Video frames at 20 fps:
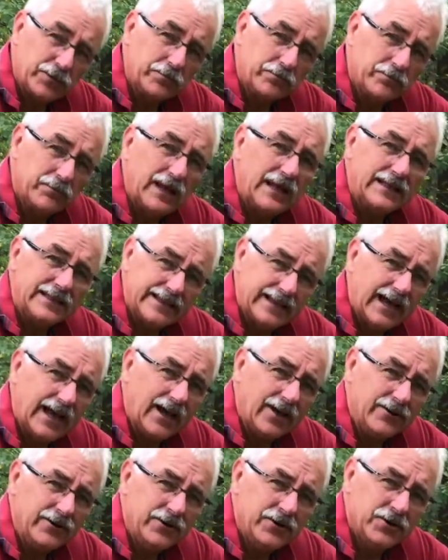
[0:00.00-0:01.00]
we bend
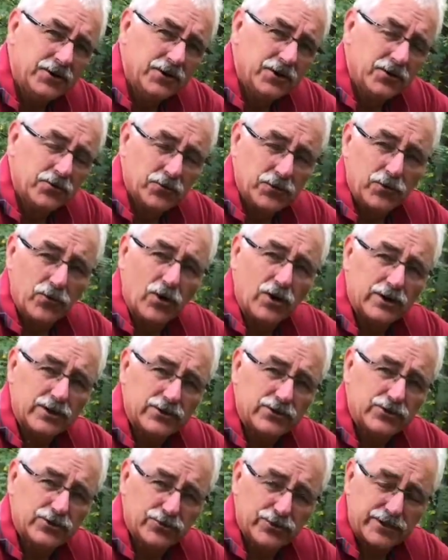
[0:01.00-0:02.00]
down, we want to
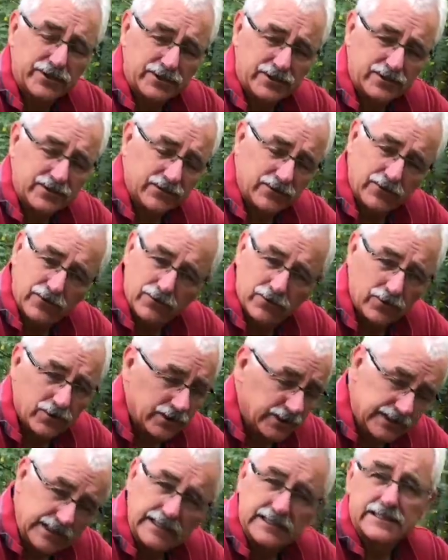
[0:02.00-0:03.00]
do it,
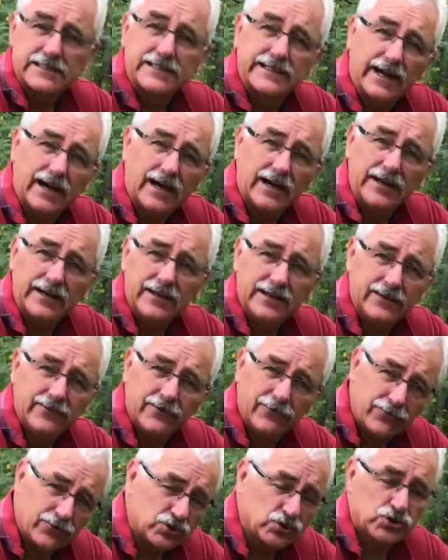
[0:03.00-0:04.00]
it's done
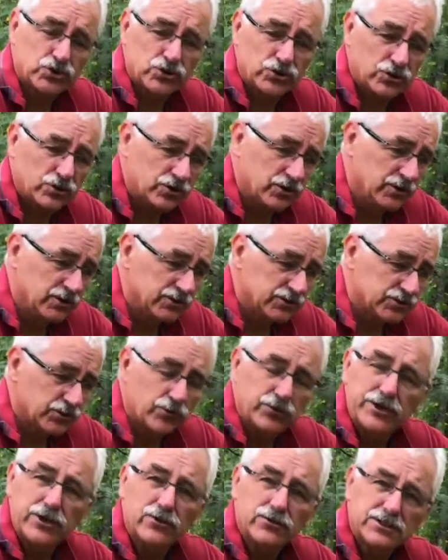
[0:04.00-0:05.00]
for sure. So
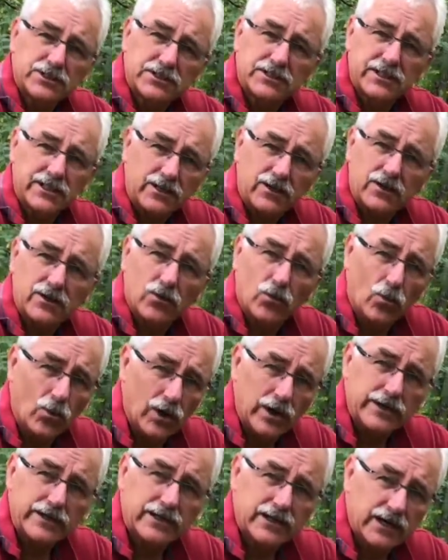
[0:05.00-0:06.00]
we don't stick
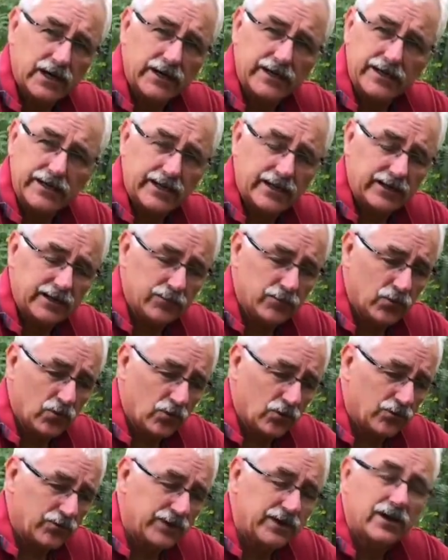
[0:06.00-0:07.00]
one cutting
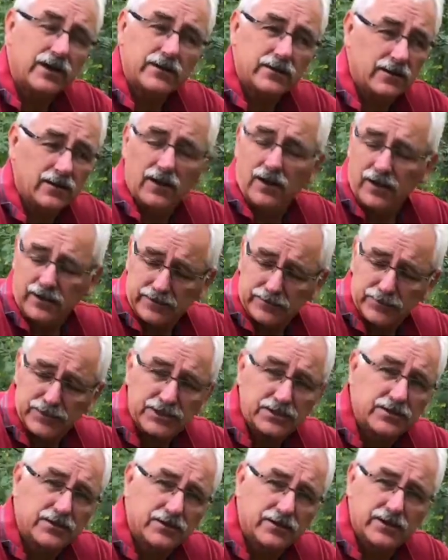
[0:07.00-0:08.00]
anymore. We got a lot of
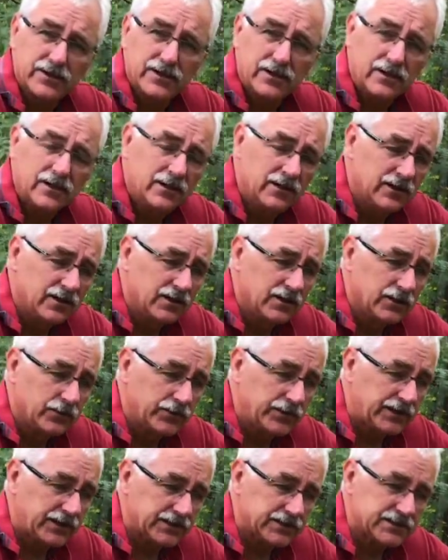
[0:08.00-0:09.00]
material,
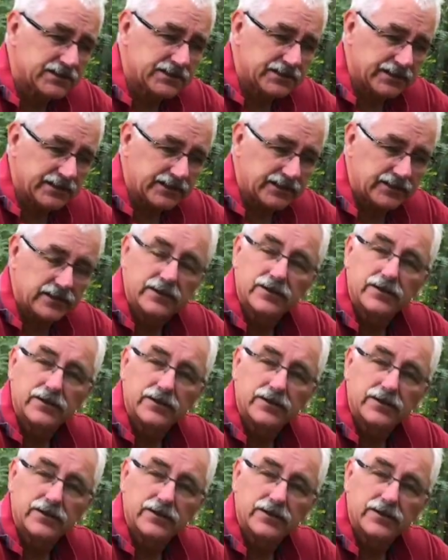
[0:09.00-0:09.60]
we can stick